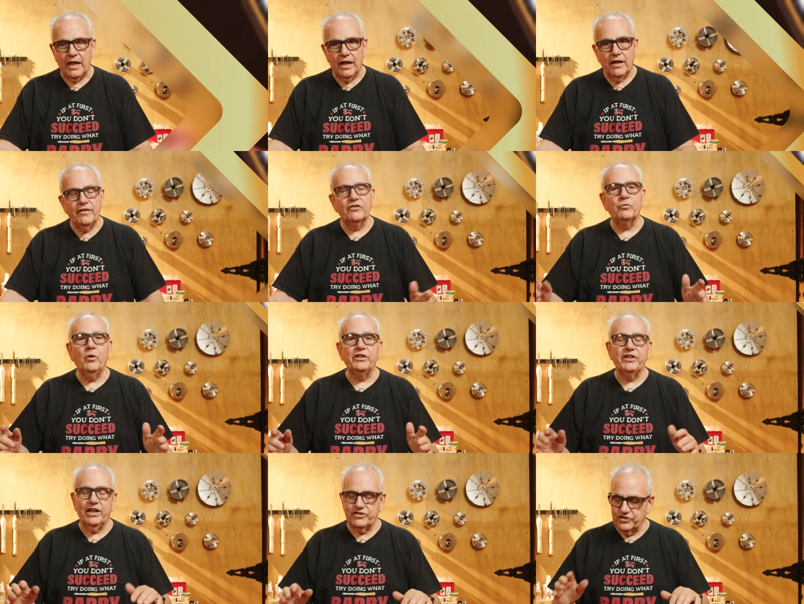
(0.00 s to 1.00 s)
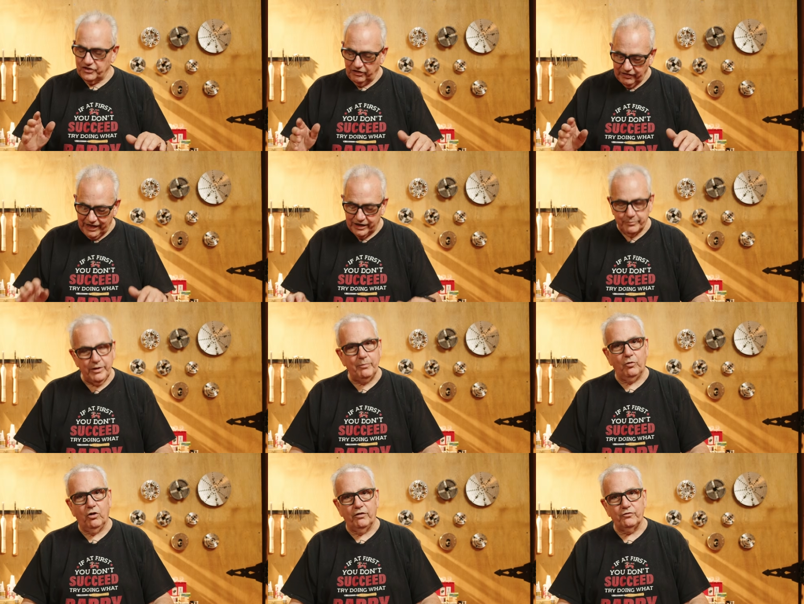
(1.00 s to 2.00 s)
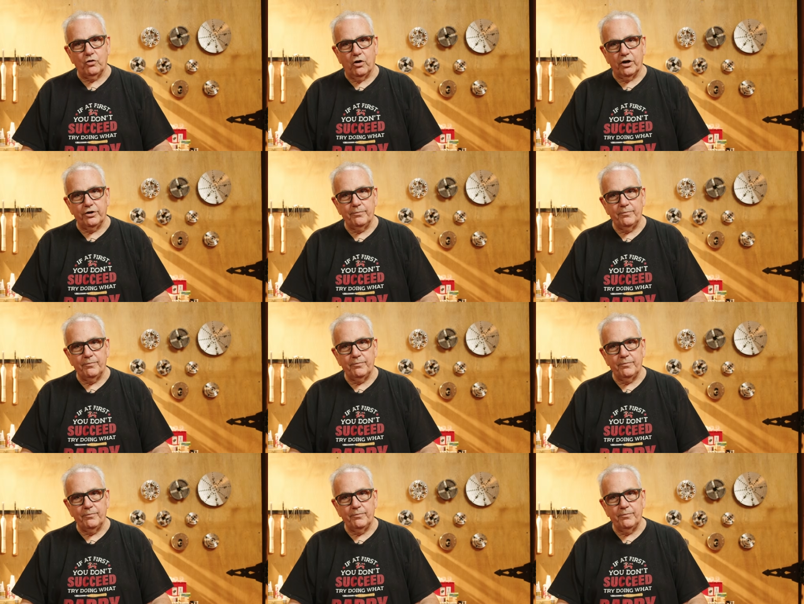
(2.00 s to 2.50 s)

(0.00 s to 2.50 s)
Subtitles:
This one catches a lot of people off guard.